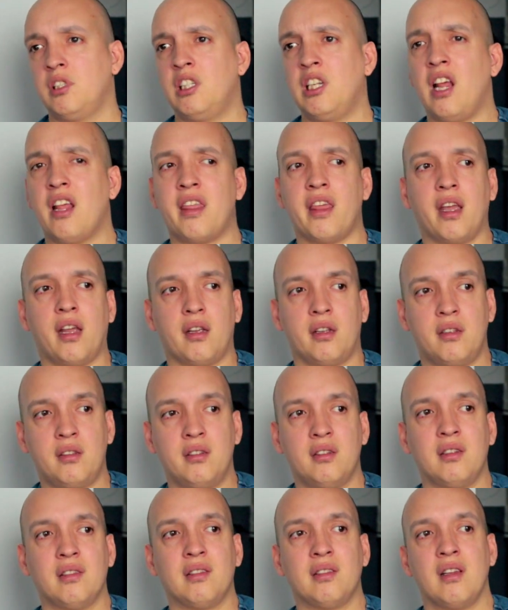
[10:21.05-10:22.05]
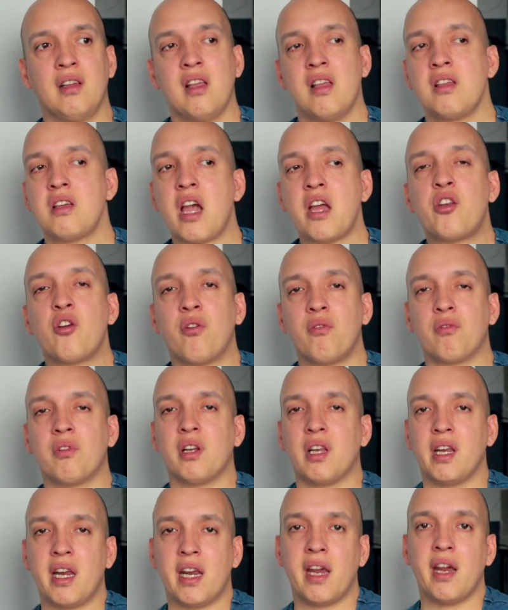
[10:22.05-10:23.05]
Nothing. I don't
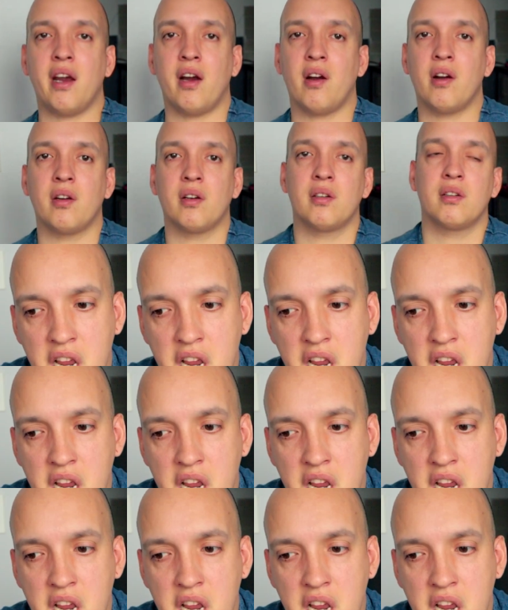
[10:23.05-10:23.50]
really care.